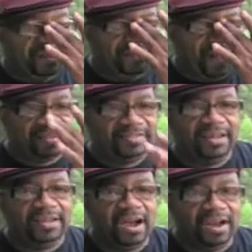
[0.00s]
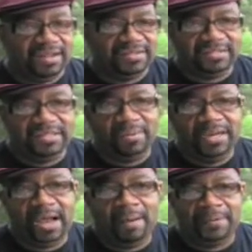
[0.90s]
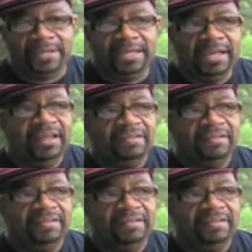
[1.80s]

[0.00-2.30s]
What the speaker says: the fact that Con Edison is a monopoly,